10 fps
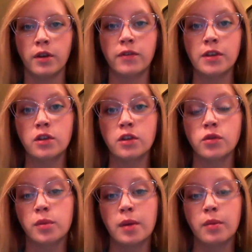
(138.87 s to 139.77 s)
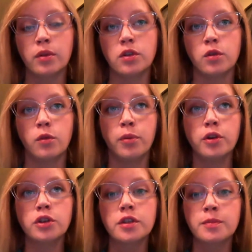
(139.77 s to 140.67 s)
visitors will be able to
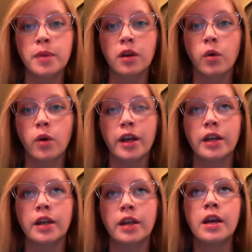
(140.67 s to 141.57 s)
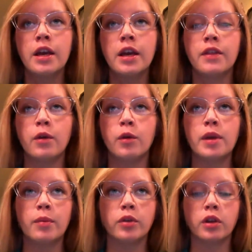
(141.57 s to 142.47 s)
purchase Bitcoin. They will
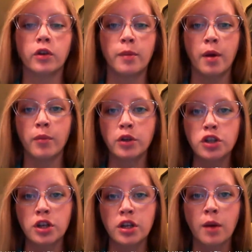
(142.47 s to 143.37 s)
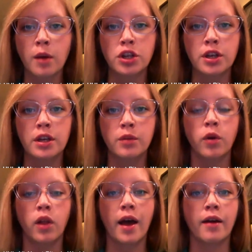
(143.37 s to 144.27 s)
be able to learn about merchant adoption.
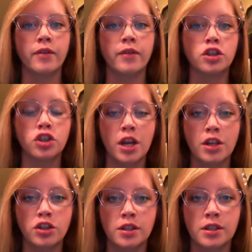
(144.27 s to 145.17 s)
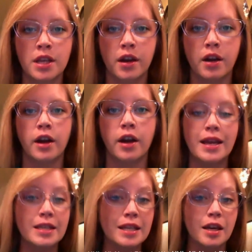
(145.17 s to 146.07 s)
We'll have exchanges there,
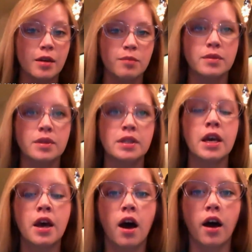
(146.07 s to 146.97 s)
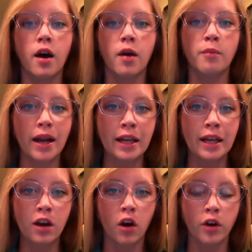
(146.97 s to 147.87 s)
ATMs,
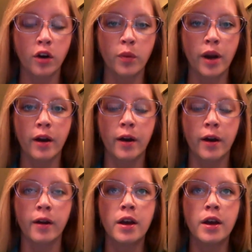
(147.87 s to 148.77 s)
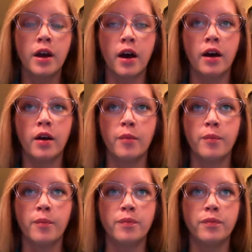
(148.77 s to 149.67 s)
mining hardware.
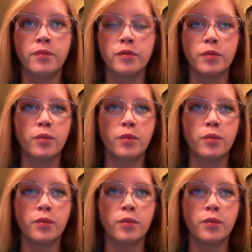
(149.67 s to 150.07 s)
BitAngels